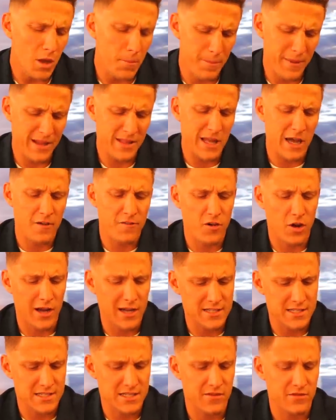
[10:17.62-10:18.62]
being that our
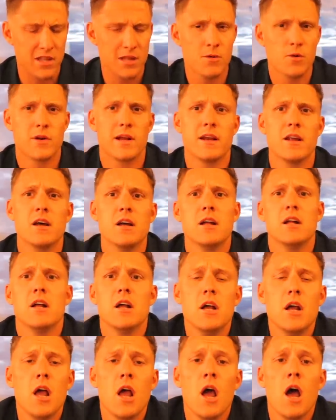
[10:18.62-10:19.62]
flight is at 7 in the morning,
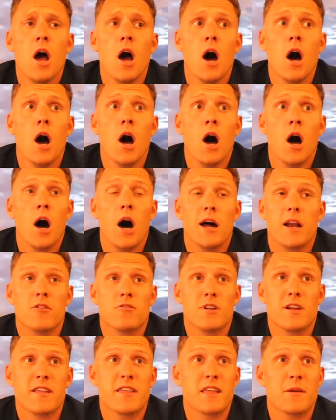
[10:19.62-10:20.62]
I don't
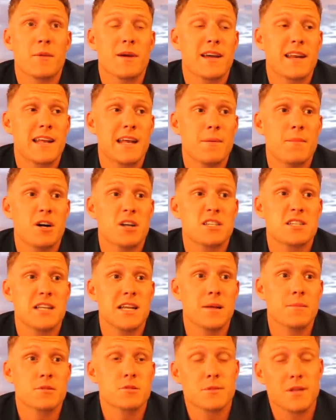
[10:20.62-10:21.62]
really think we're going to get much
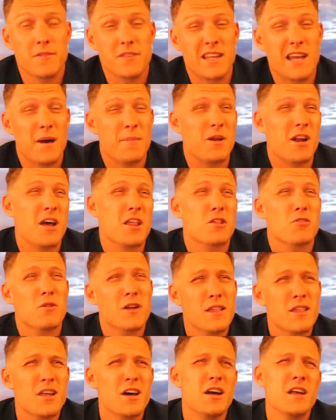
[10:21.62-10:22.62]
sleep. So we're going to have to get up at like
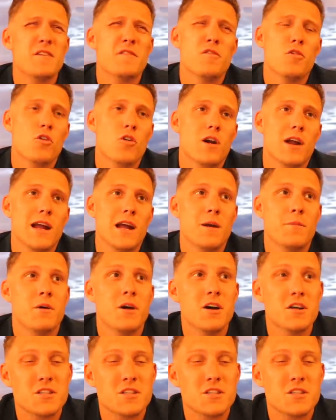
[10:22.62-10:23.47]
3:30, 4 a.m.